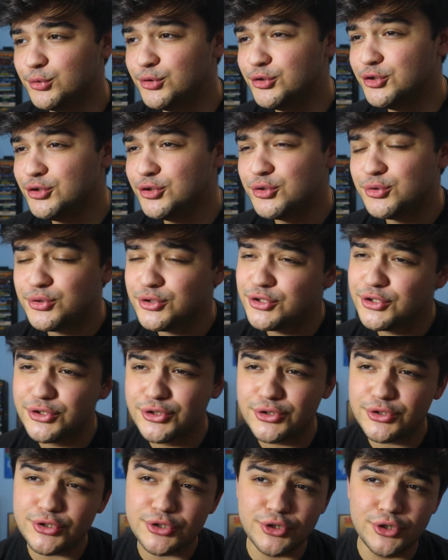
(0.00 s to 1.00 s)
would you, we
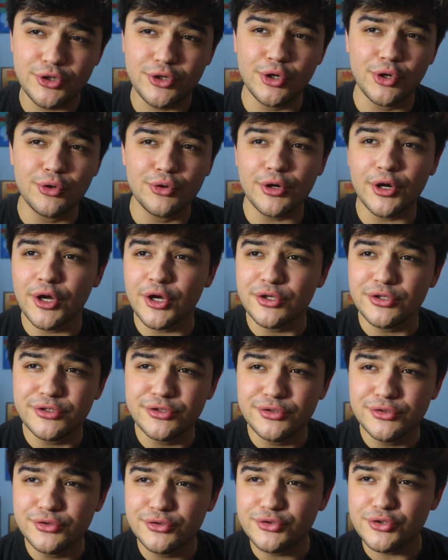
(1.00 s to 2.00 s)
just go around
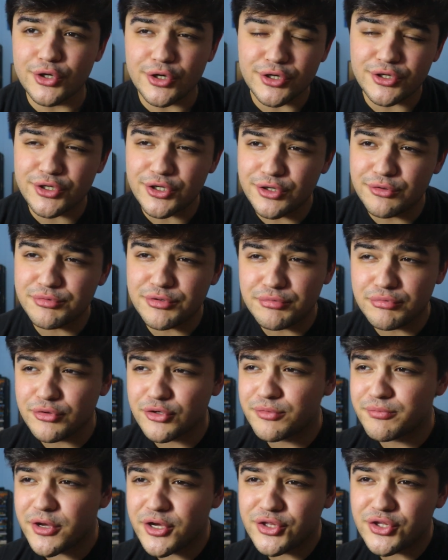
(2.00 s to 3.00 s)
and try to get people
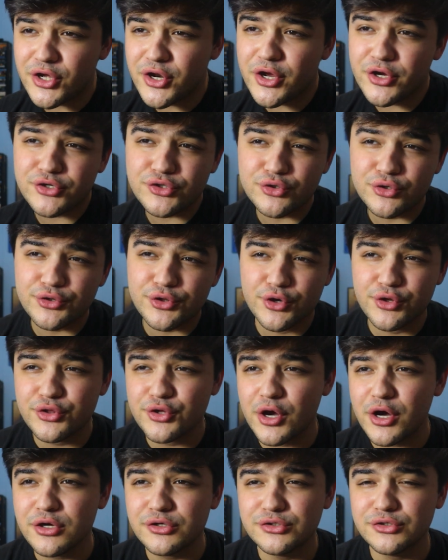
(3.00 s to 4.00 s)
to make that extra three
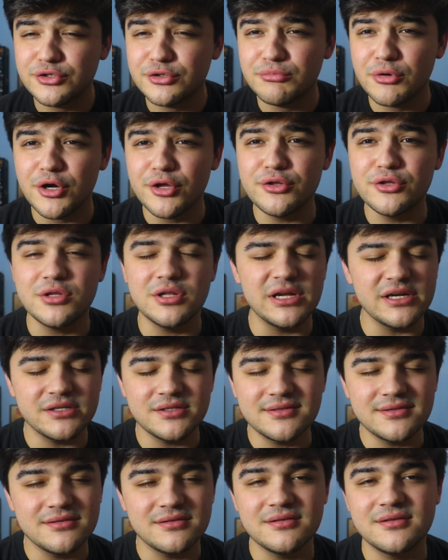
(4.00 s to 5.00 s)
thousand dollars a month. Like,
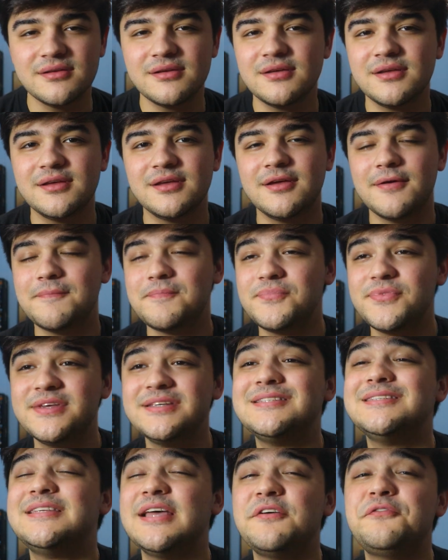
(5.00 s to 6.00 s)

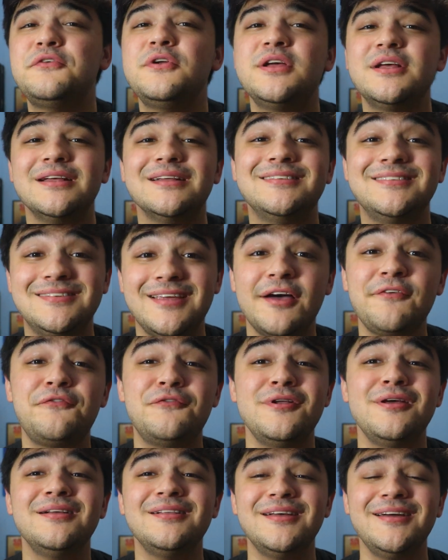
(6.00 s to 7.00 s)
this definite,
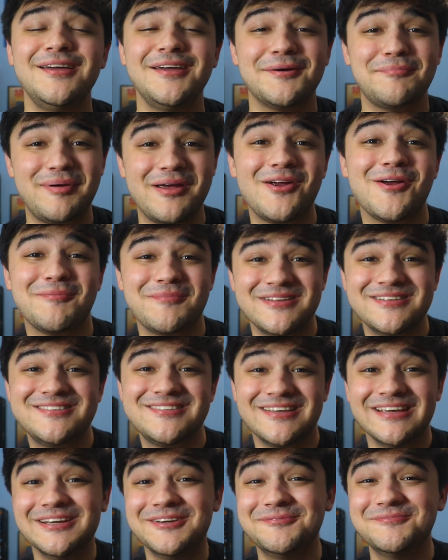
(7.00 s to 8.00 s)
definitely a pyramid
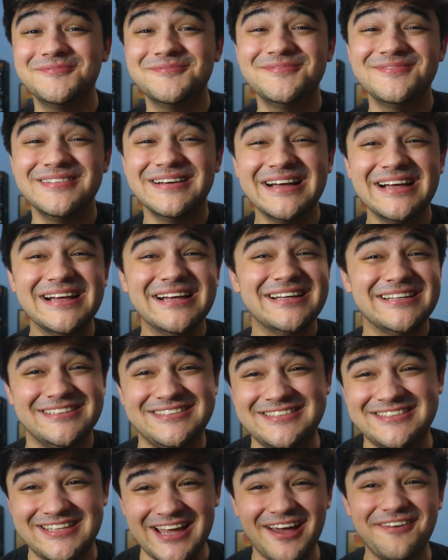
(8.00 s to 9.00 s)
scheme.
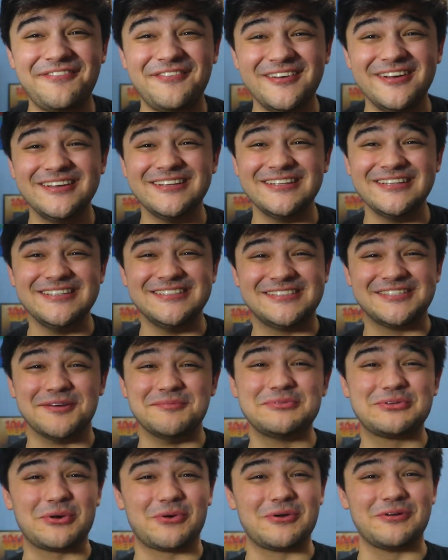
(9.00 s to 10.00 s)
Definitely
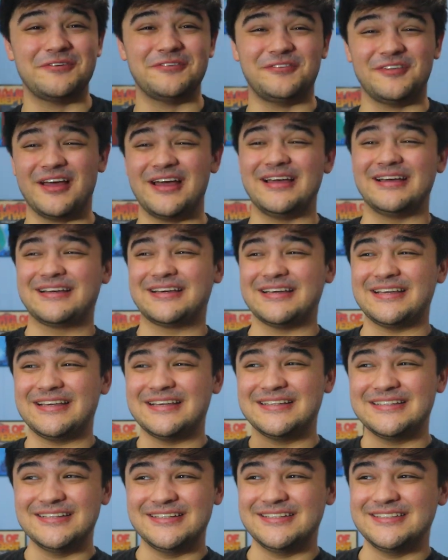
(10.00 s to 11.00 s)
some sort of, like,
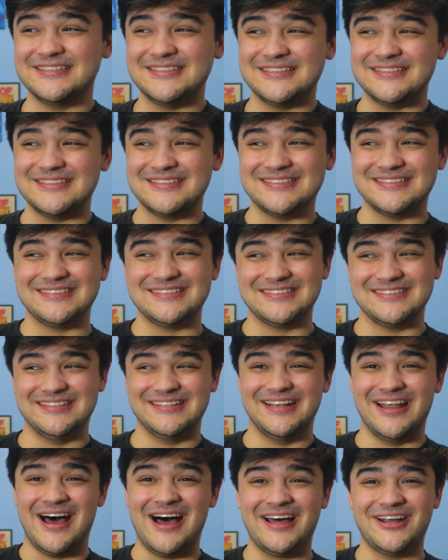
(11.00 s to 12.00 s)

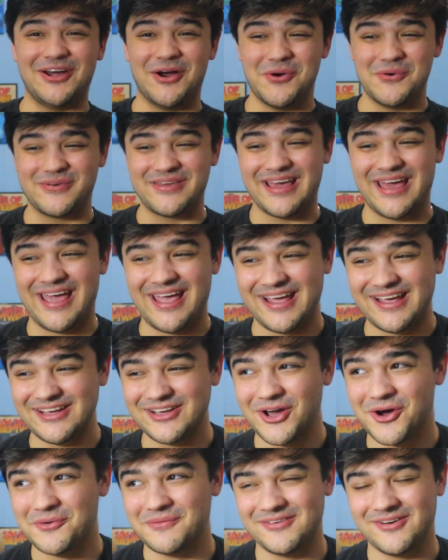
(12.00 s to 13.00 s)
not okay
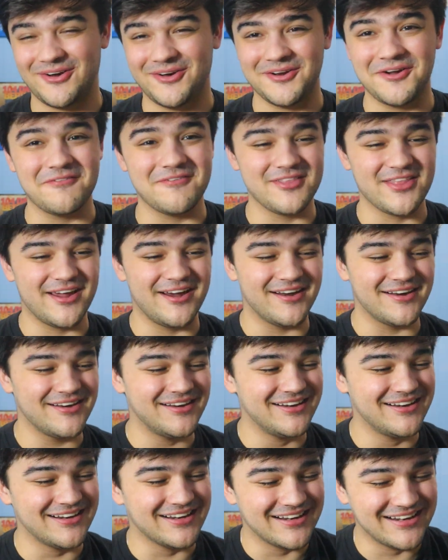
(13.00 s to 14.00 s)
going on over there.